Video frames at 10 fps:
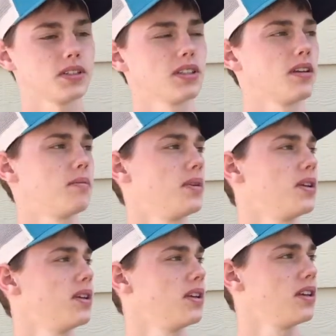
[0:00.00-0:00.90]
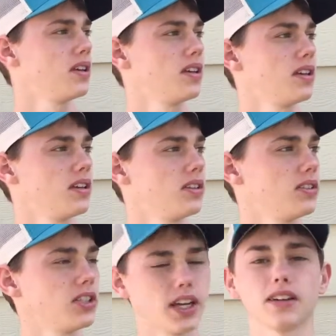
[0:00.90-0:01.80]
some
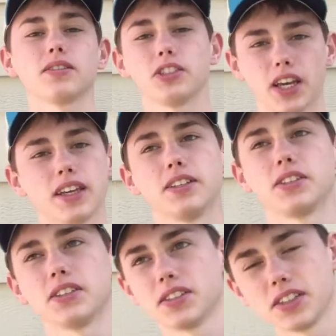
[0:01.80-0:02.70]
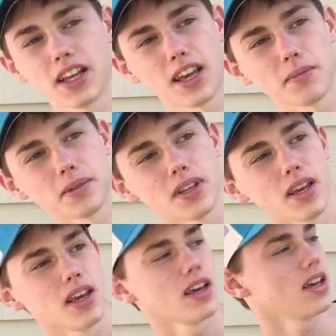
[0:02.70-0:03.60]
channel changes that are gonna happen.
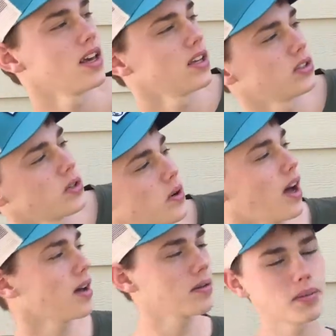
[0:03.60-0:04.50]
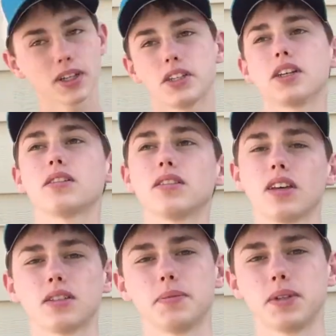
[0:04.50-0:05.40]
So my channel
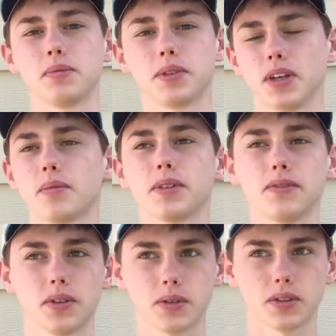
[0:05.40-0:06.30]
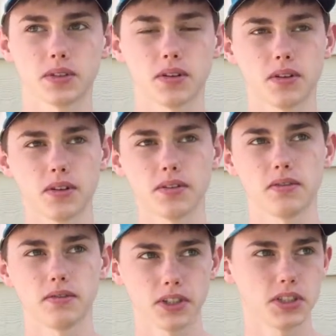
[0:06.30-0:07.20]
has been predominantly focused on
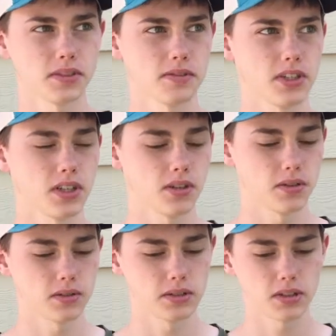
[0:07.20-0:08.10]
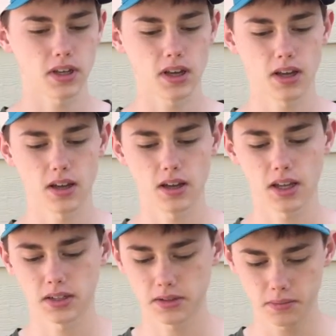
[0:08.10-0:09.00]
fishing videos
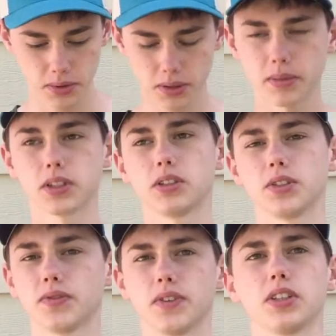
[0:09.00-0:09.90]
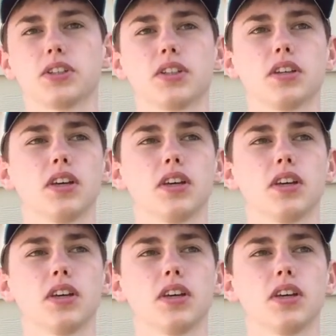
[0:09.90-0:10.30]
and pretty much just fishing